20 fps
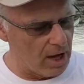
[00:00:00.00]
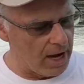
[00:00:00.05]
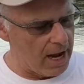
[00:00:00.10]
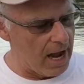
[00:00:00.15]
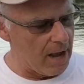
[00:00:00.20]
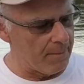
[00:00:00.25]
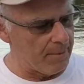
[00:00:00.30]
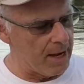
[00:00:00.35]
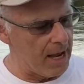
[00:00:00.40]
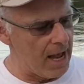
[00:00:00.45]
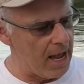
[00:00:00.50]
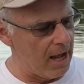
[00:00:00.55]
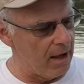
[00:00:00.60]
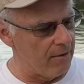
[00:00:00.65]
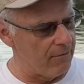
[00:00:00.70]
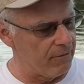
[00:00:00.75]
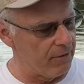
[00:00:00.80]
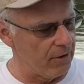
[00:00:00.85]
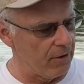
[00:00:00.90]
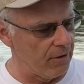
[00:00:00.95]
I happen to
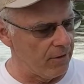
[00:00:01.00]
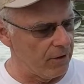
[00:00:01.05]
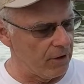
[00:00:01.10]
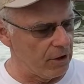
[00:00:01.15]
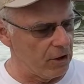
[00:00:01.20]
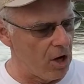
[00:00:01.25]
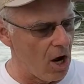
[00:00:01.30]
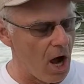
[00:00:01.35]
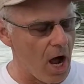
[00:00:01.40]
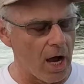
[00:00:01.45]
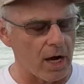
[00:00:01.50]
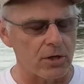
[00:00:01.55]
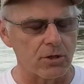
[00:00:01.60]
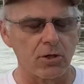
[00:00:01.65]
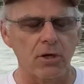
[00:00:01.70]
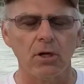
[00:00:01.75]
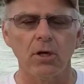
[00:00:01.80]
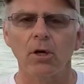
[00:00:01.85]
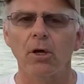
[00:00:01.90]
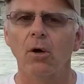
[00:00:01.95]
have the
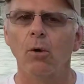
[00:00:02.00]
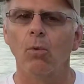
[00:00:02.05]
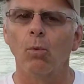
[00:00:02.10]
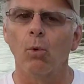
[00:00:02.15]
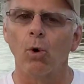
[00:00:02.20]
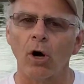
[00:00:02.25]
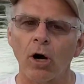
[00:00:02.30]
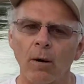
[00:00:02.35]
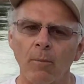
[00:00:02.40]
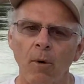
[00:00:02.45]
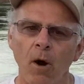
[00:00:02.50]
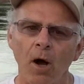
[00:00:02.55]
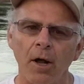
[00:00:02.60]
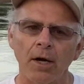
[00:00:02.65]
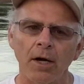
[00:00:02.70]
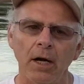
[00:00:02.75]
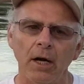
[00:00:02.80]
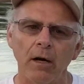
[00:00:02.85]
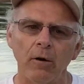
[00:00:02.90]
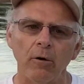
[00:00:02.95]
Docks worm on
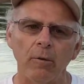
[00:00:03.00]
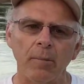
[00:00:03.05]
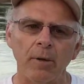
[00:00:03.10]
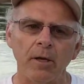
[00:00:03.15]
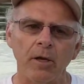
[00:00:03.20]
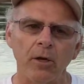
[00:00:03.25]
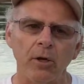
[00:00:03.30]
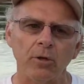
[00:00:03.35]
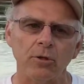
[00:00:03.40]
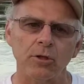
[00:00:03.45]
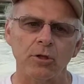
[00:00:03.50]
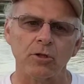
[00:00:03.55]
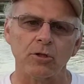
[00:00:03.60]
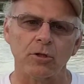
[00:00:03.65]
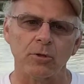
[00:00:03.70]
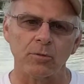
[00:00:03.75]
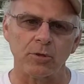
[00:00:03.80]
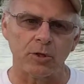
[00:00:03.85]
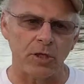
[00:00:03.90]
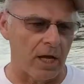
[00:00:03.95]
here. We've been using
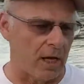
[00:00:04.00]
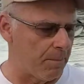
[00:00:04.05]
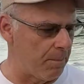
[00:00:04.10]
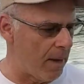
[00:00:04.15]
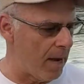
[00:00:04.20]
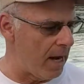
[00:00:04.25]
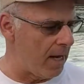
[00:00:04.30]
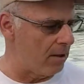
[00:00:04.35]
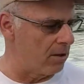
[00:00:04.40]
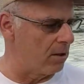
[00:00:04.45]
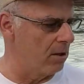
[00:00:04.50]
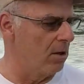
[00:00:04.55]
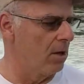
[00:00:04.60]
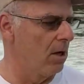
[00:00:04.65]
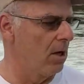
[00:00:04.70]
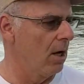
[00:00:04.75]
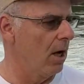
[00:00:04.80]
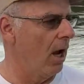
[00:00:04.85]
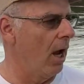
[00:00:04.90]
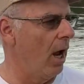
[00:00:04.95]
some stink bait,
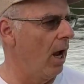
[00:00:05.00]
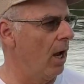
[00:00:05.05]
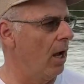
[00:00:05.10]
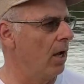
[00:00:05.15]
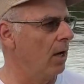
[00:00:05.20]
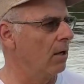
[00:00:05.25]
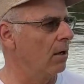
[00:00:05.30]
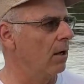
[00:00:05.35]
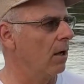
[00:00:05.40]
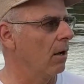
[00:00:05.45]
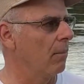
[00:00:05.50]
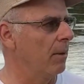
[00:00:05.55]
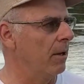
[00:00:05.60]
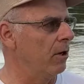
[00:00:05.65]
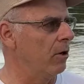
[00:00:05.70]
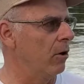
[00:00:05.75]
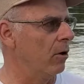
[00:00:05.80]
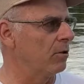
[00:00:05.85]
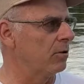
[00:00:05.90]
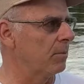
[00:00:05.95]
and I've been
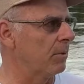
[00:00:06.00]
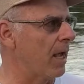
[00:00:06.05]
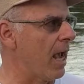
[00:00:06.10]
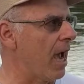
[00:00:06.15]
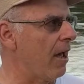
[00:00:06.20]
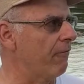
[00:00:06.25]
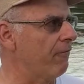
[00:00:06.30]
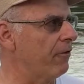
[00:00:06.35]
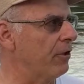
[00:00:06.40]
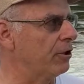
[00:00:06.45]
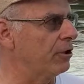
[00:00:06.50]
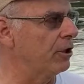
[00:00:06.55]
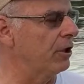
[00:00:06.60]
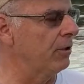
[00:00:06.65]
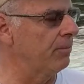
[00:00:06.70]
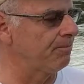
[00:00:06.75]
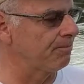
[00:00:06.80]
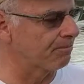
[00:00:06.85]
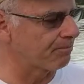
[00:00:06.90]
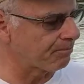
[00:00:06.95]
doing some catfishing.